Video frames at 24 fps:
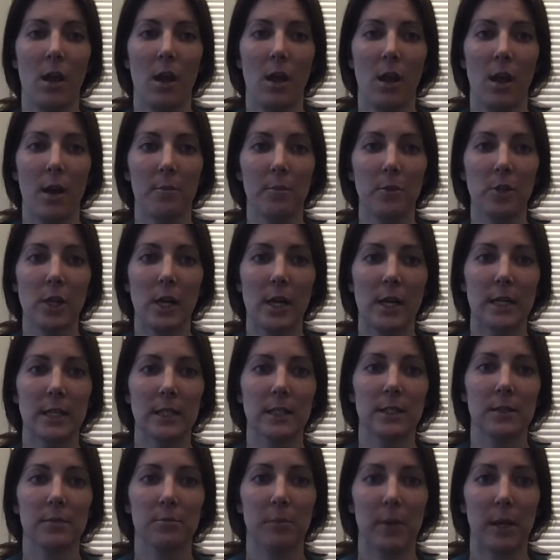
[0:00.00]

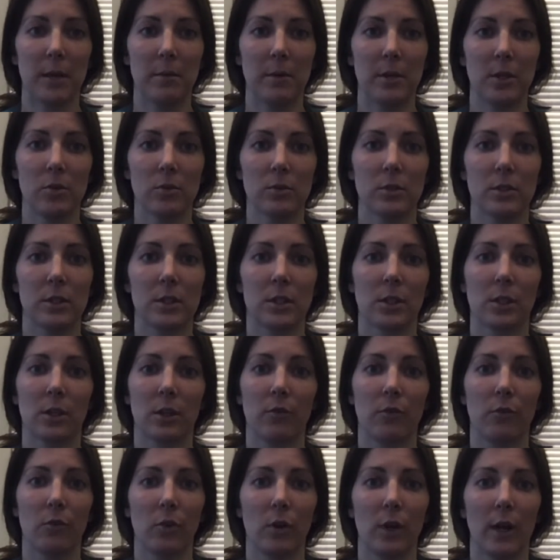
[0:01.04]
MRIs may be used to look
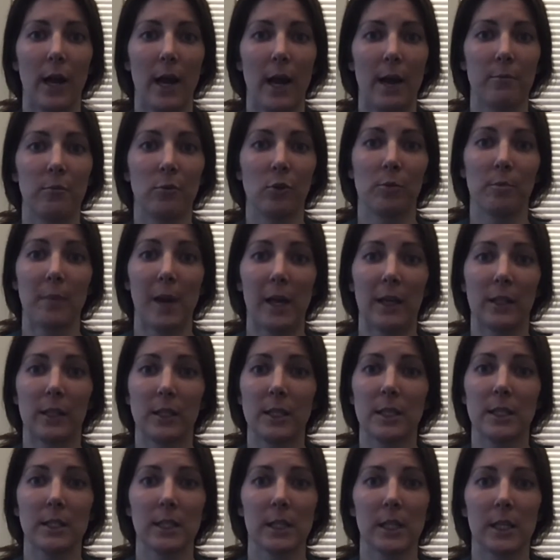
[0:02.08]
for
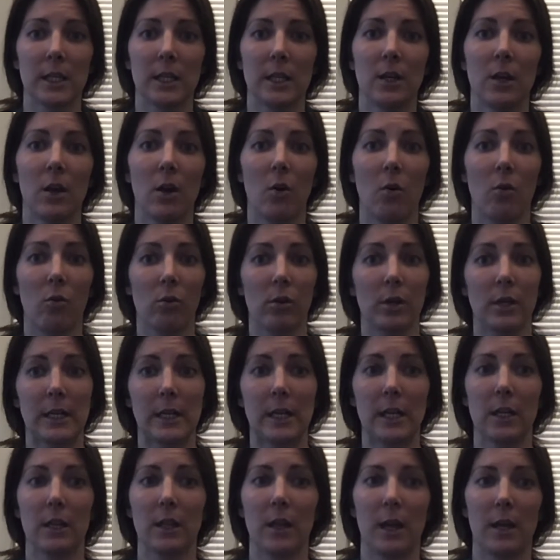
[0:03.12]
abnormalities in or
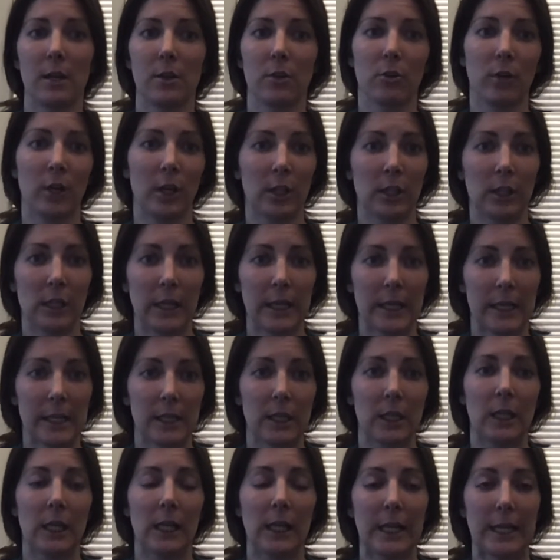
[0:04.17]
near the endocrine
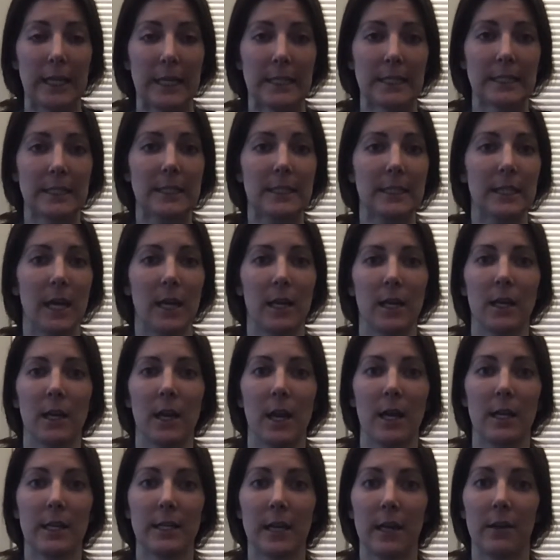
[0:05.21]
glands and
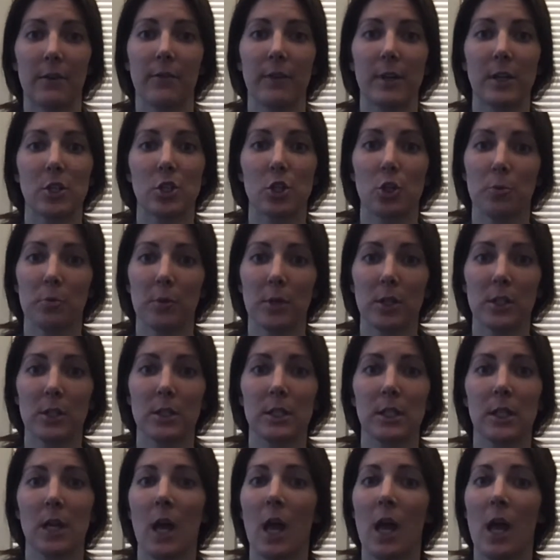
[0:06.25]
identify tumors,
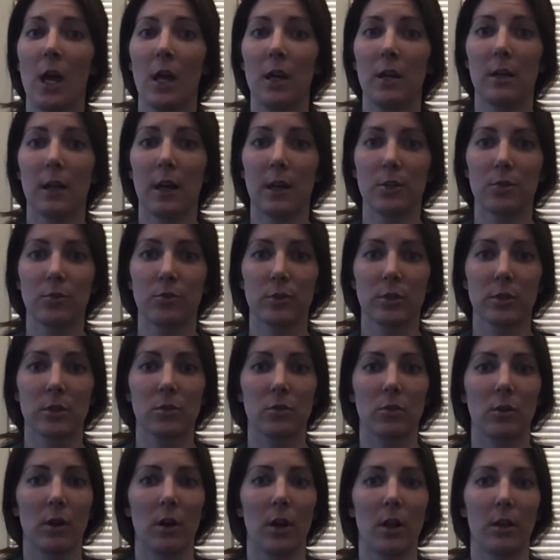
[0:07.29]
nodules,
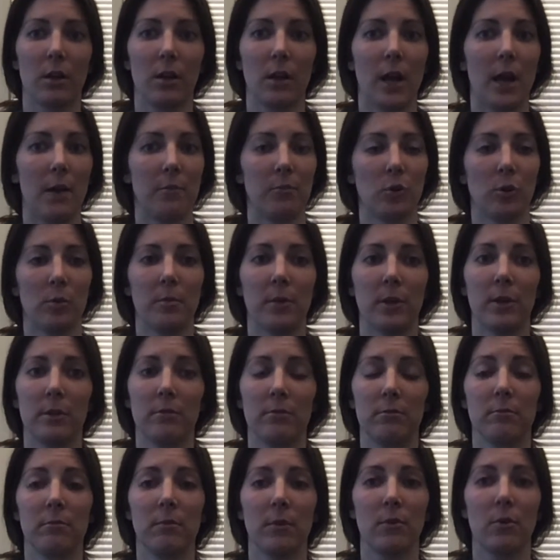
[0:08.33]
or other
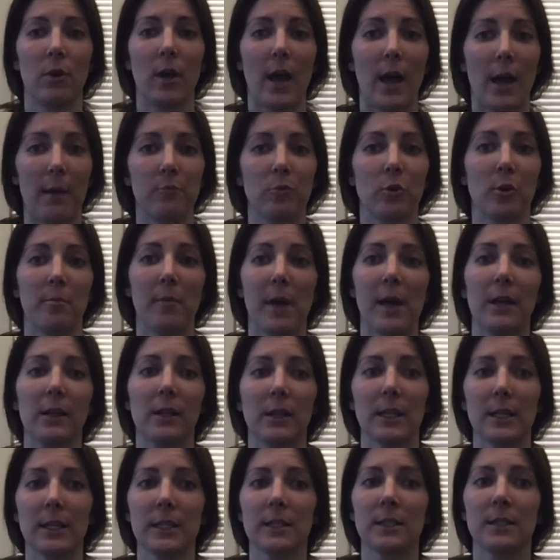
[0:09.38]

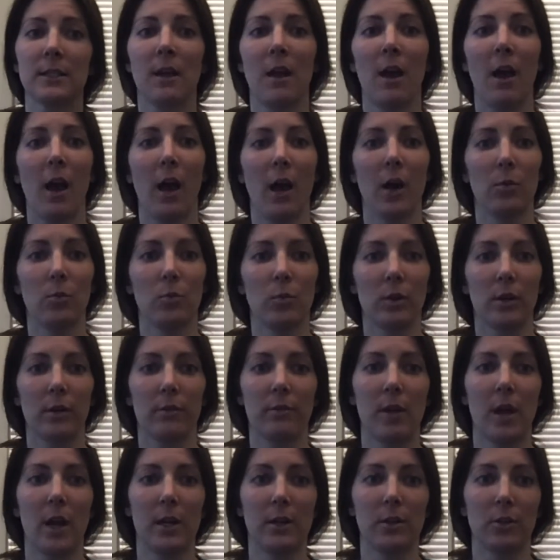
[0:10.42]
abnormalities on one of the
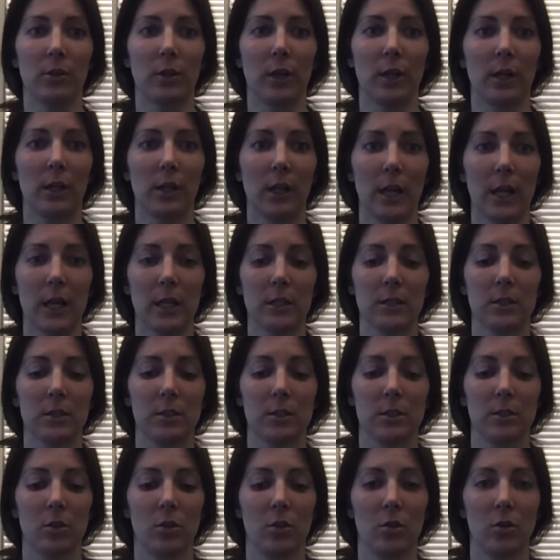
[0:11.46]
endocrine glands.